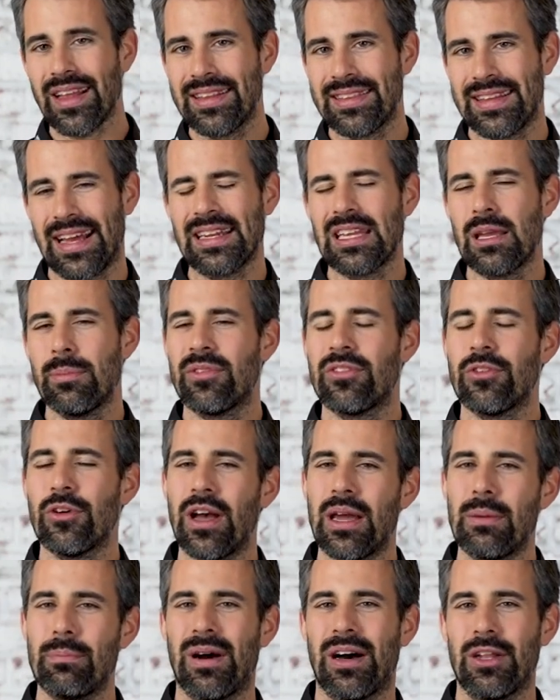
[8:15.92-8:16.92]
while it's still
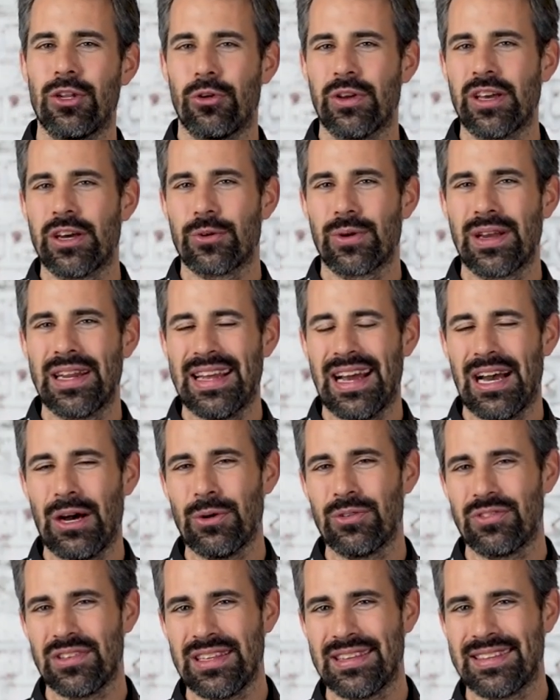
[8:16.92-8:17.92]
in stock.
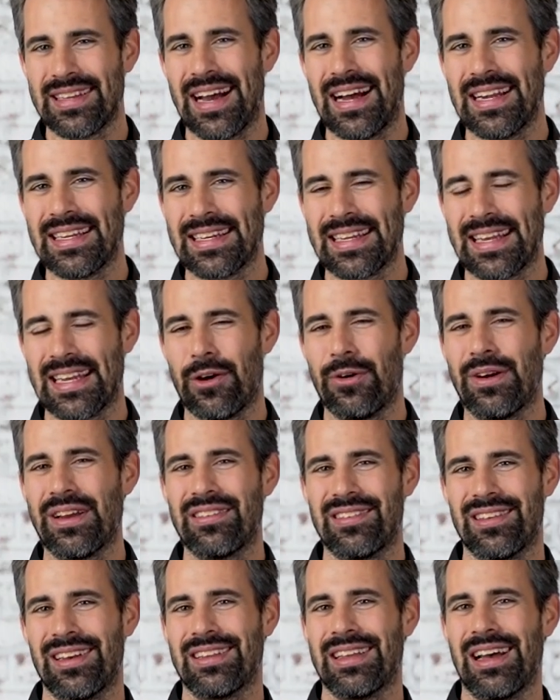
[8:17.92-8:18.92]
Then there's
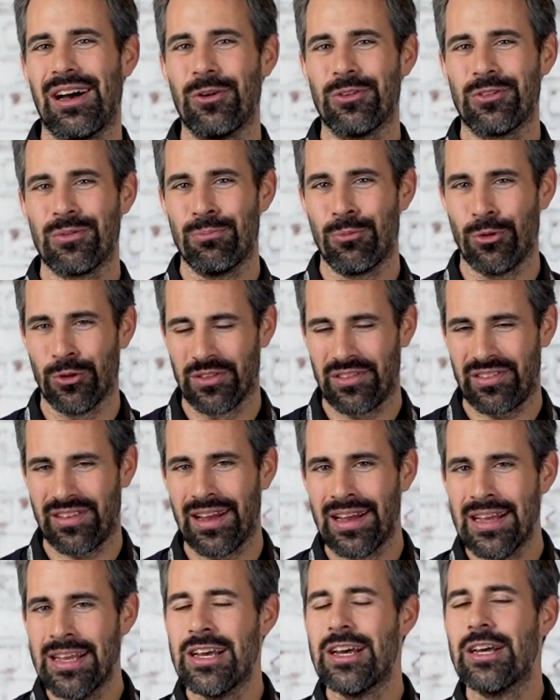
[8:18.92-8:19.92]
some news from
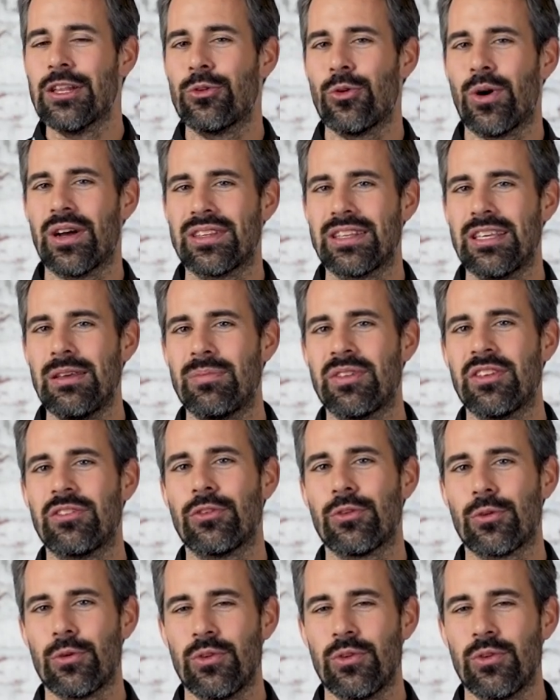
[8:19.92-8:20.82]
Italy. More precisely